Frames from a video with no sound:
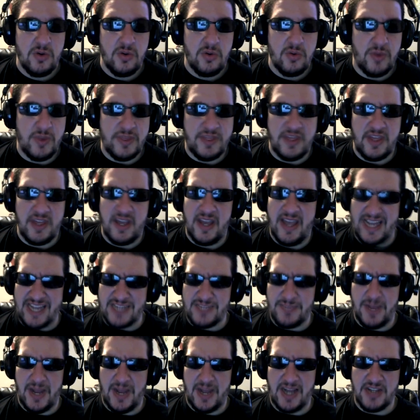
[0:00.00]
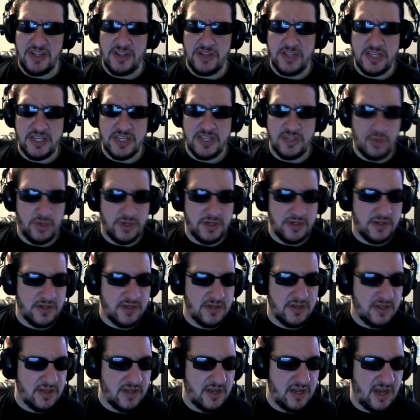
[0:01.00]
Xbox on this one.
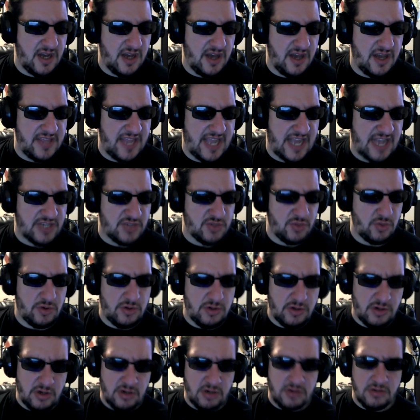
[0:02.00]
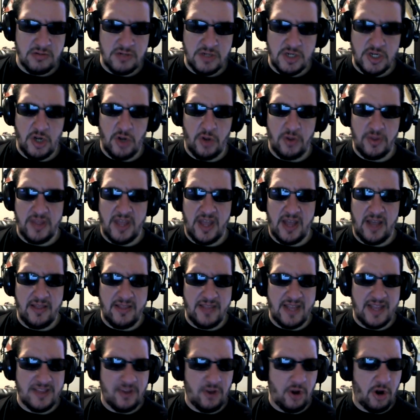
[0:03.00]
The actual.
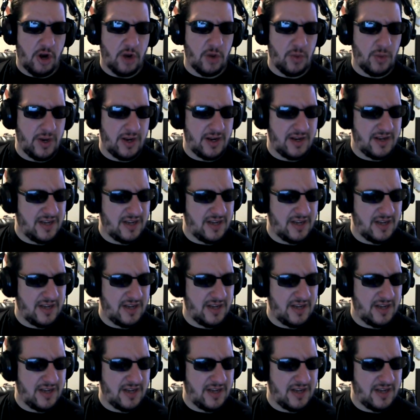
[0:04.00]
Not the hardware.